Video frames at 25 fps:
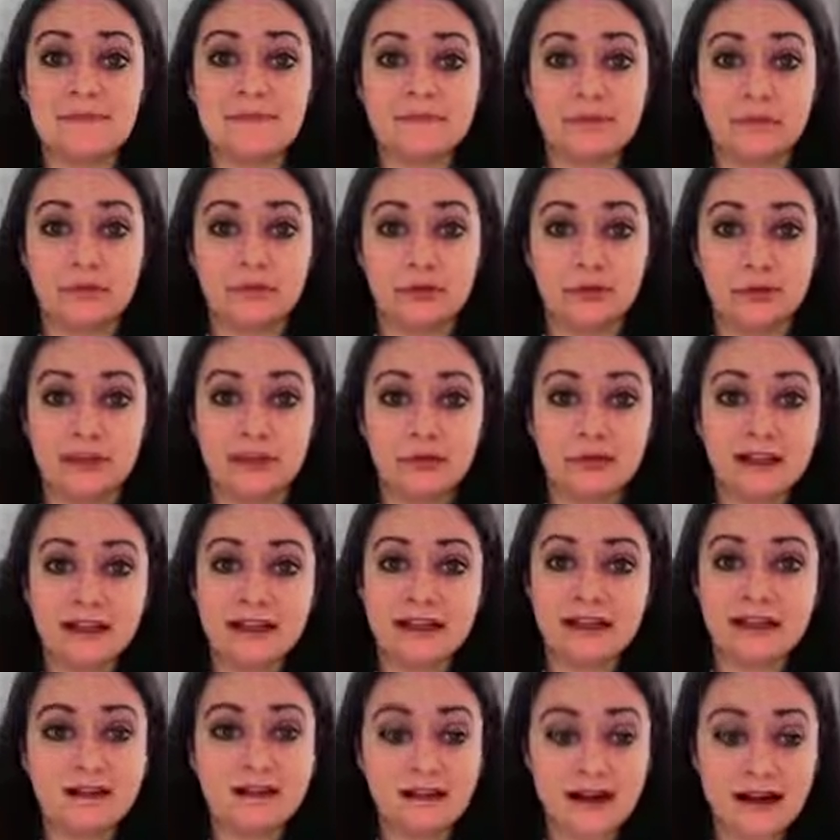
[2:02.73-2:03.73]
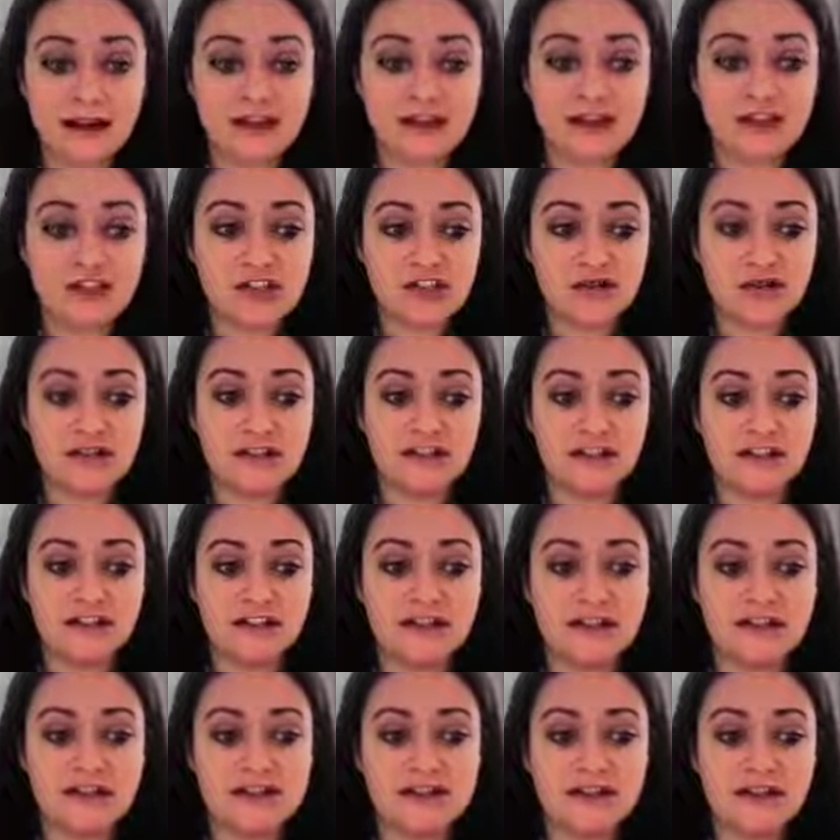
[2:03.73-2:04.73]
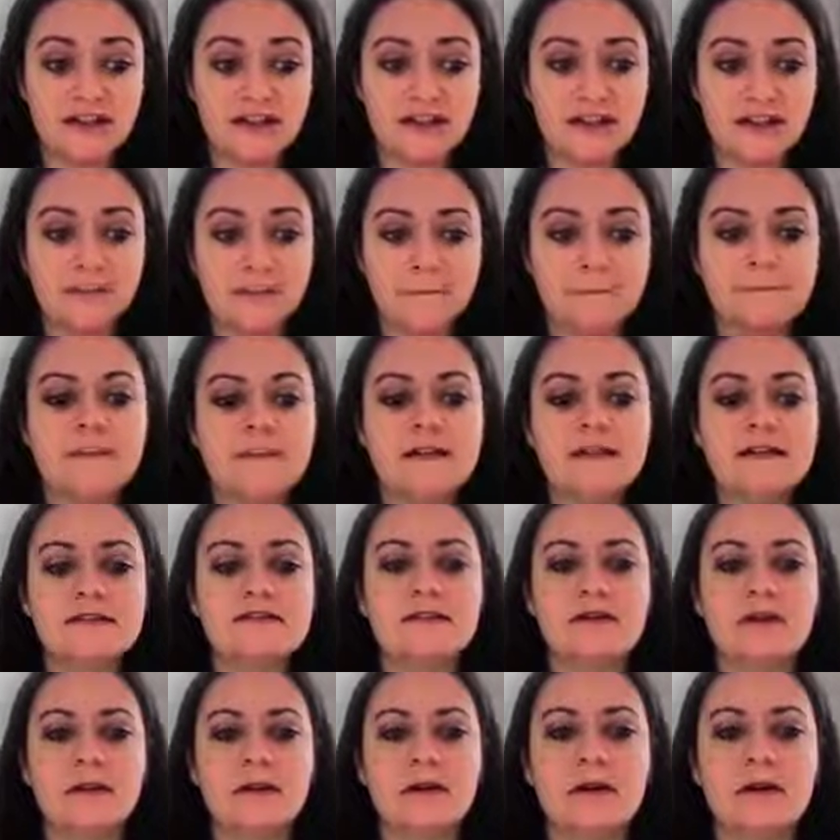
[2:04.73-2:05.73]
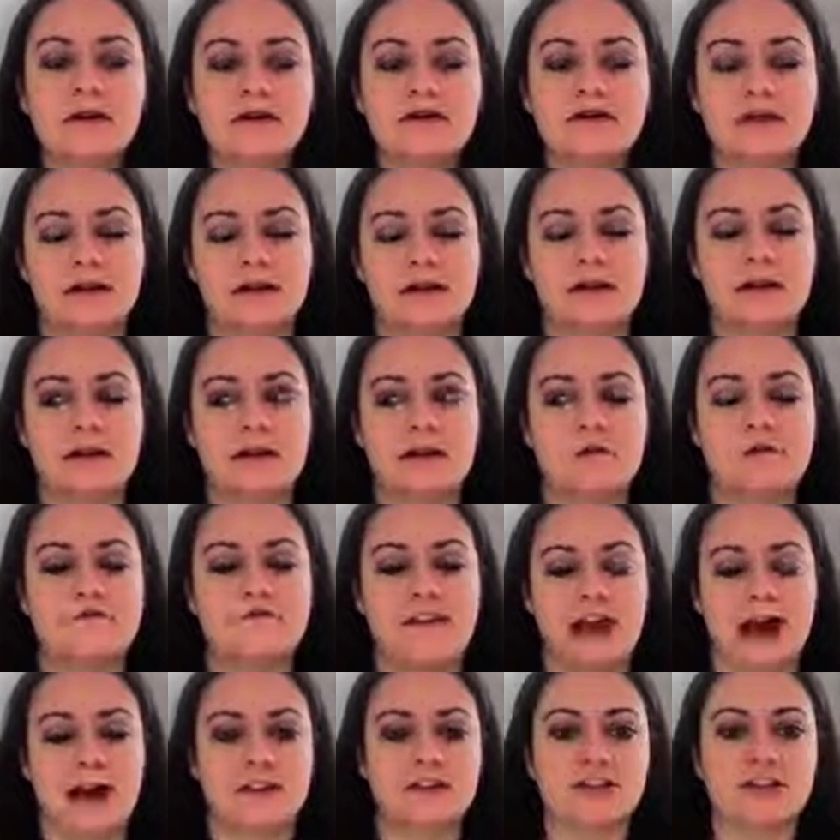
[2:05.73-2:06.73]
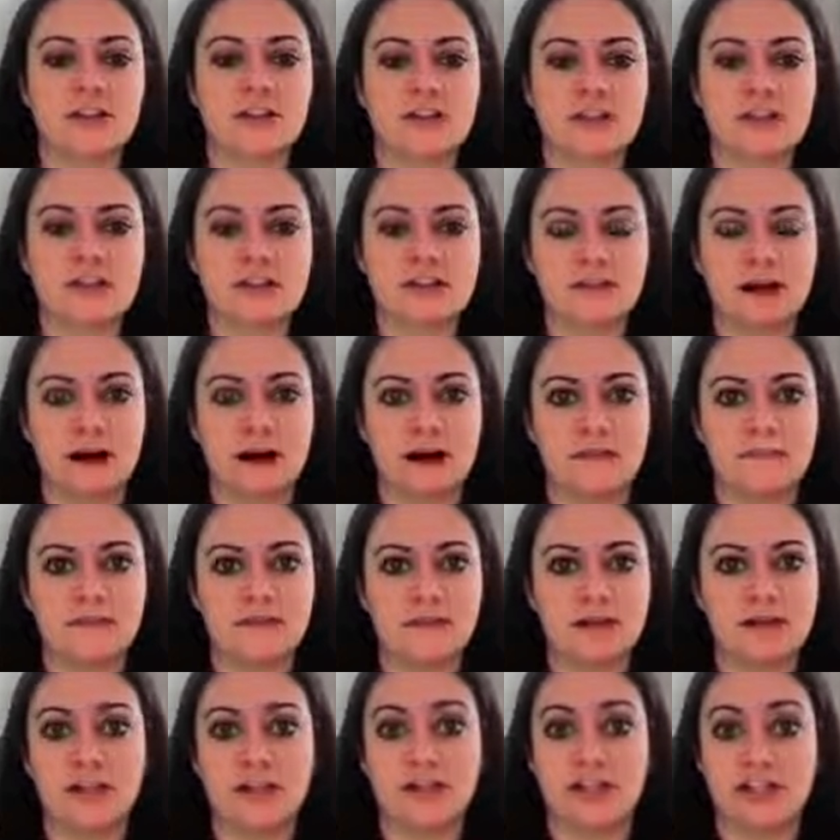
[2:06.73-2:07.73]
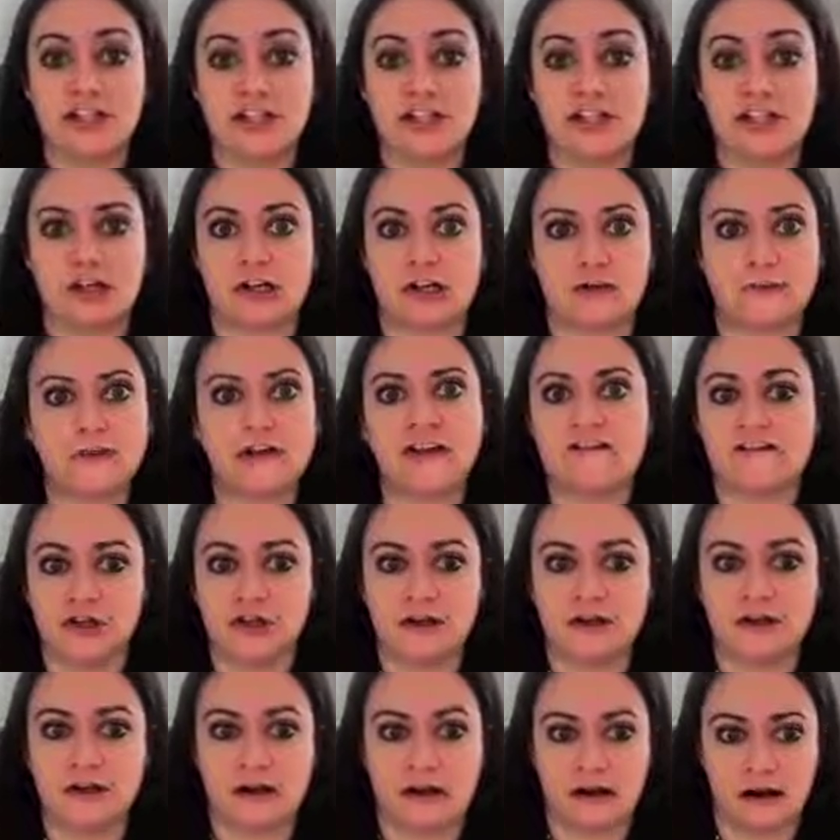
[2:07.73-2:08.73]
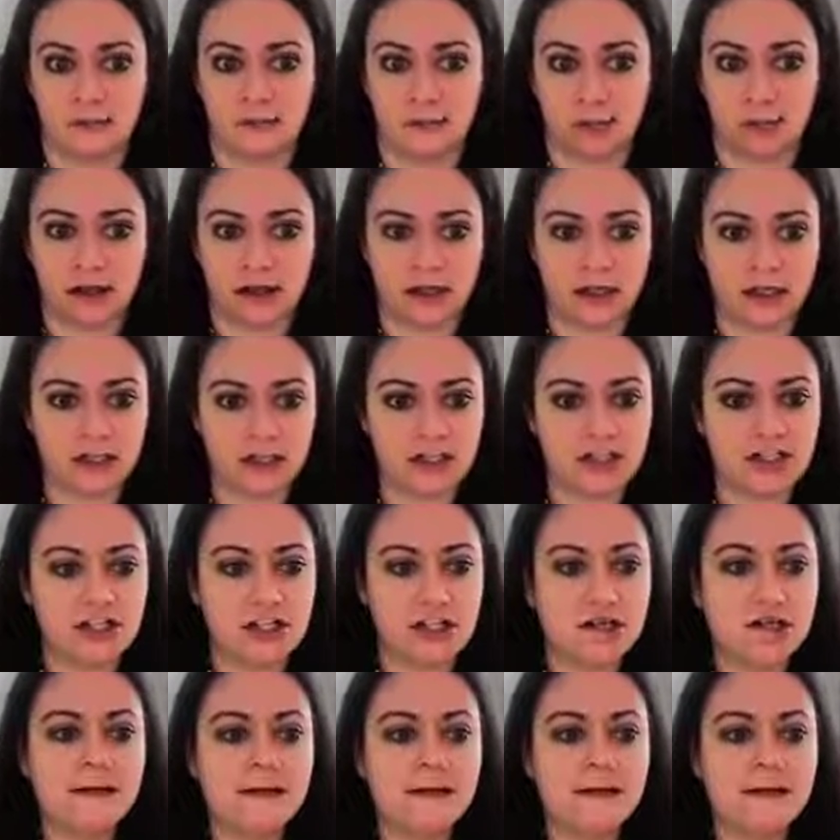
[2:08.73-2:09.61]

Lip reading: of employment in the last 2 years? These are all critical factors that are going to determine if you can get a mortgage.